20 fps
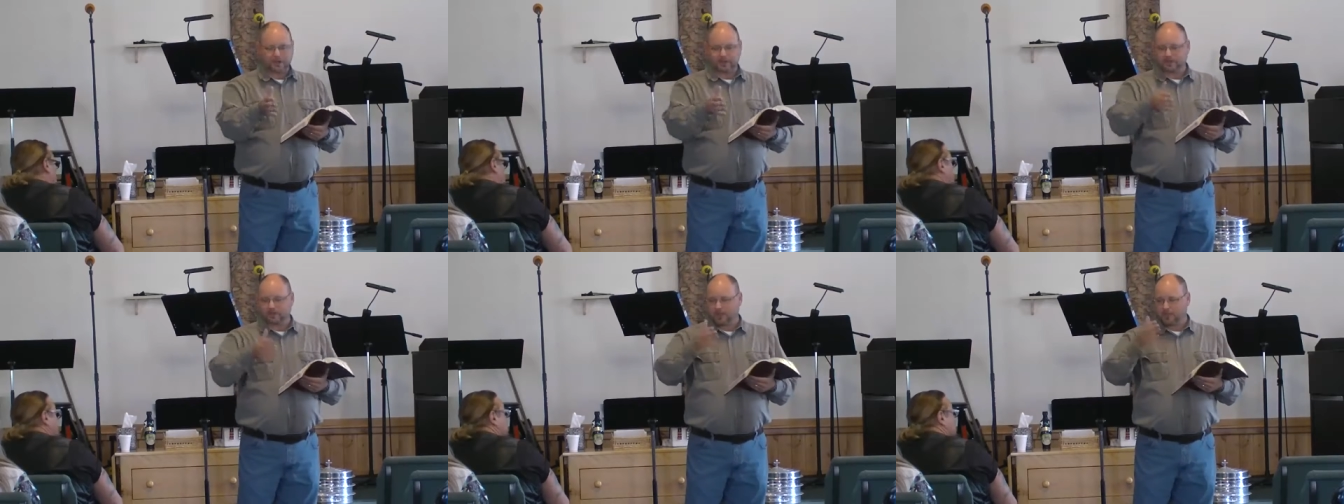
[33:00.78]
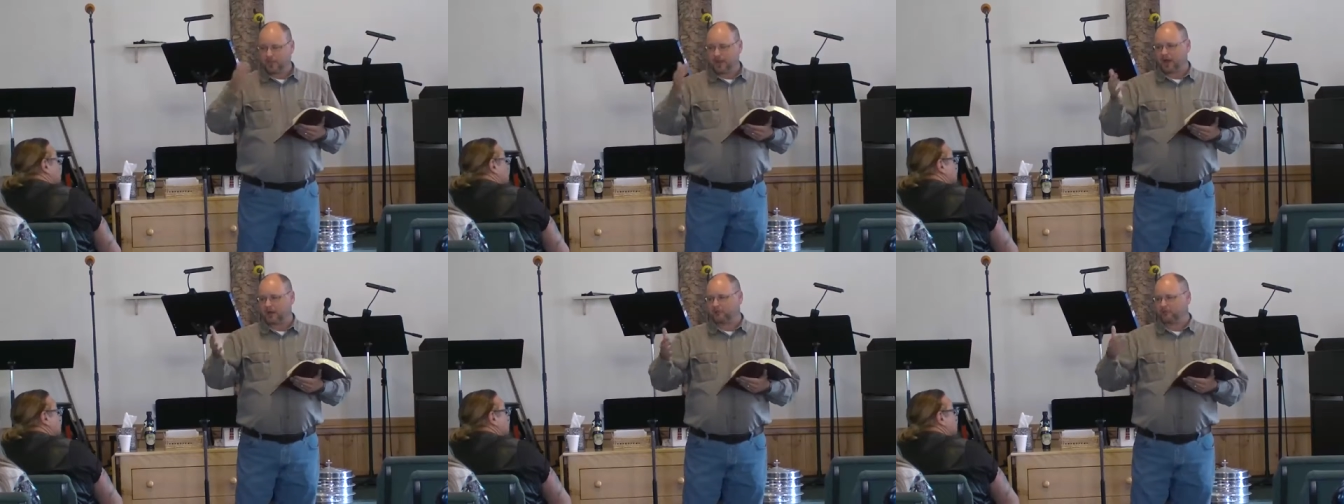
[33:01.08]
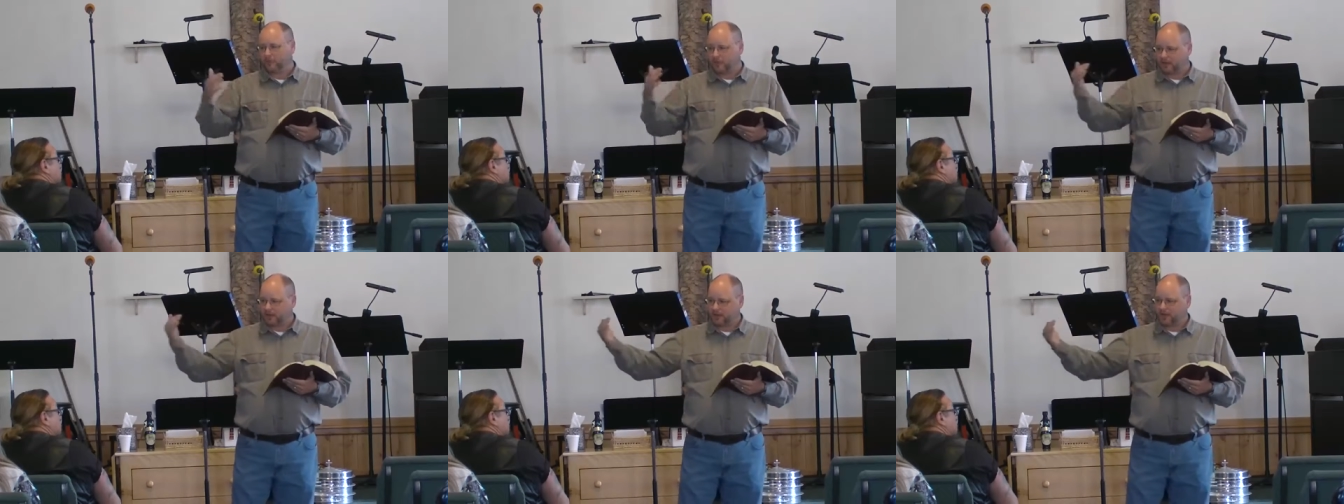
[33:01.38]
at the amount
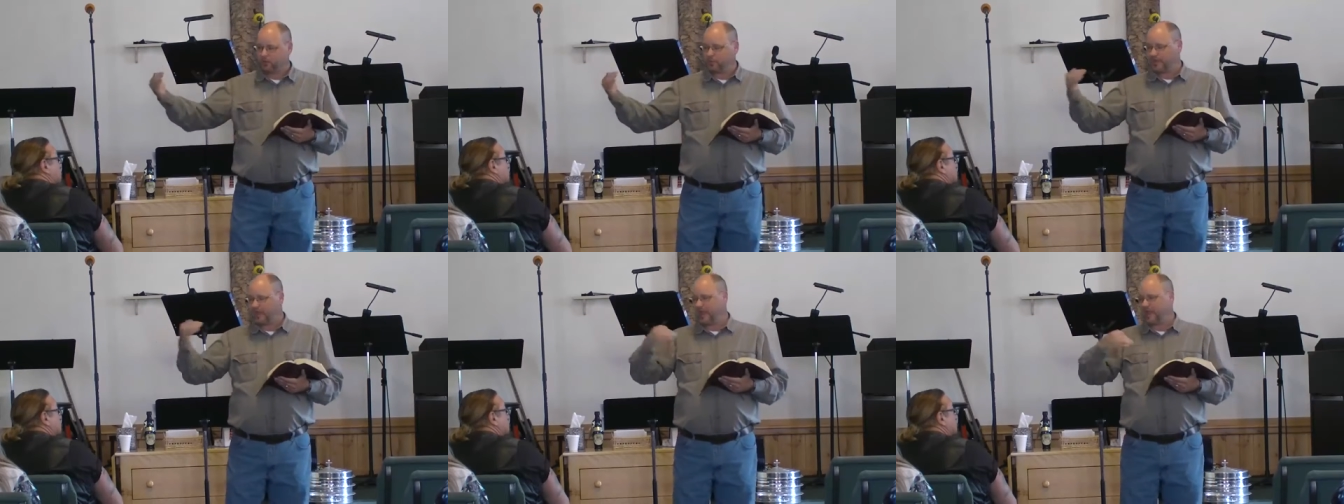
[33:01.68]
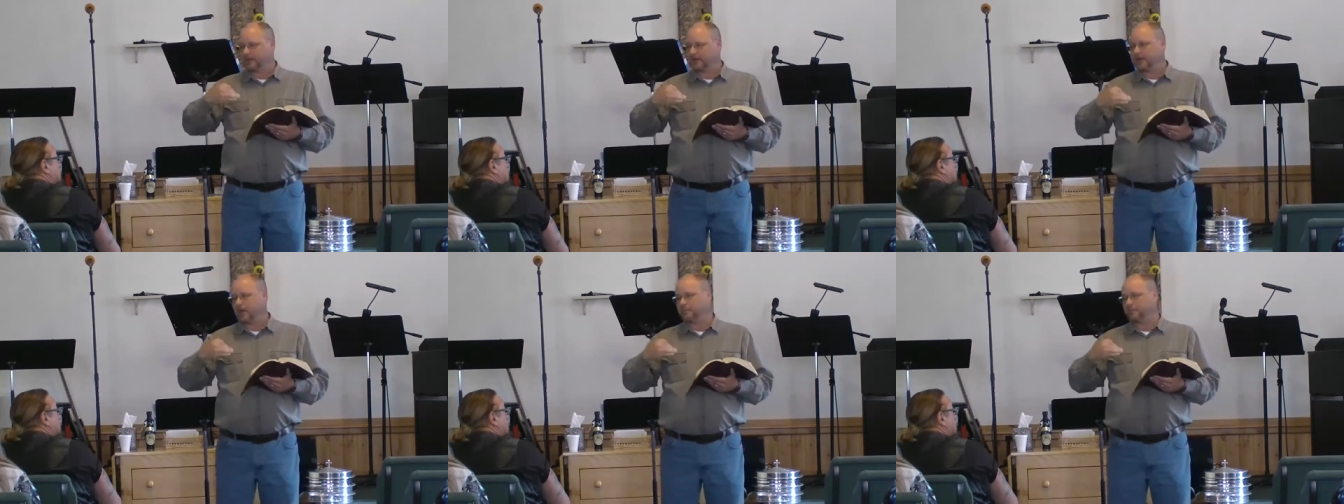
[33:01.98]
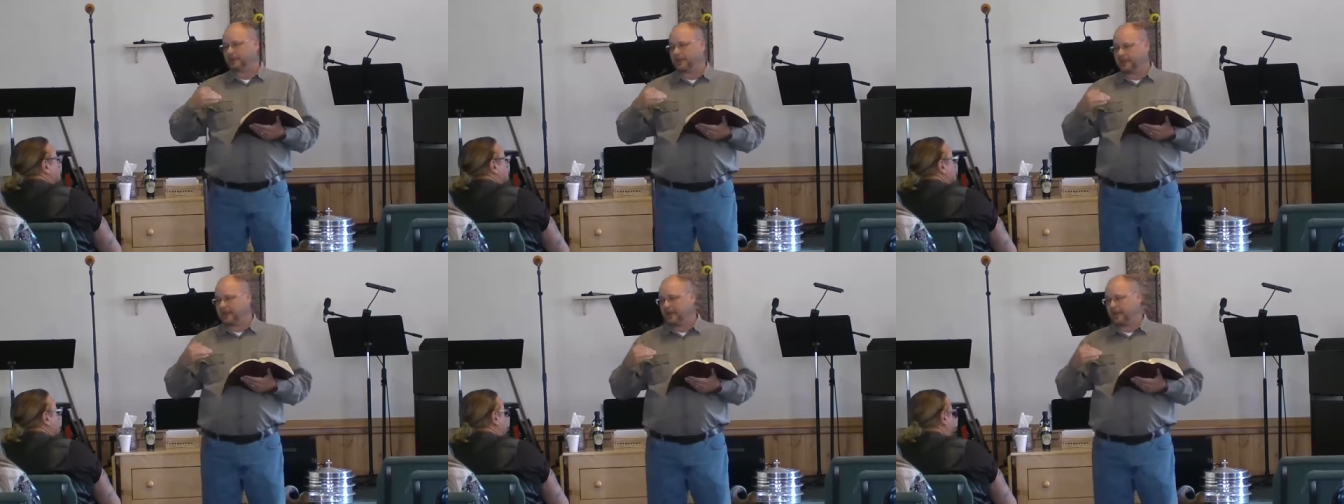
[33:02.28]
of money that we had
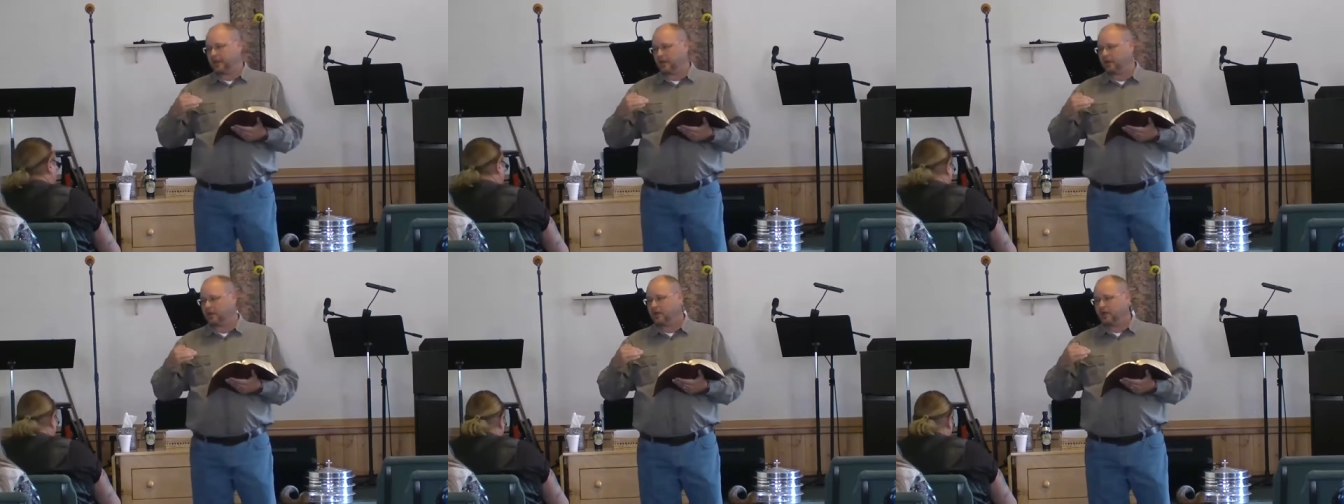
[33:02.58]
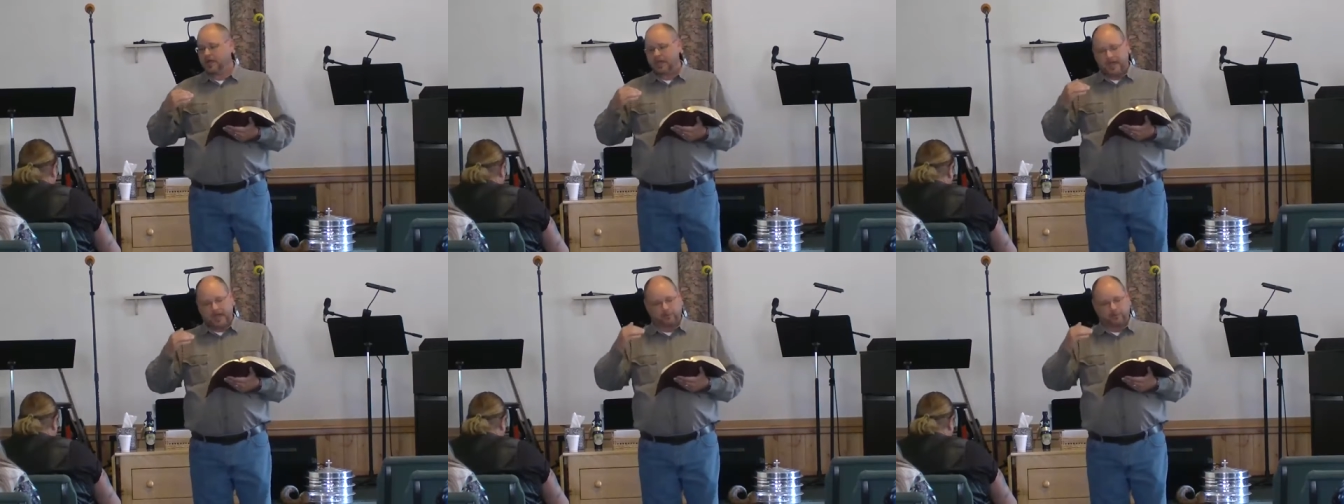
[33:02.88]
coming in,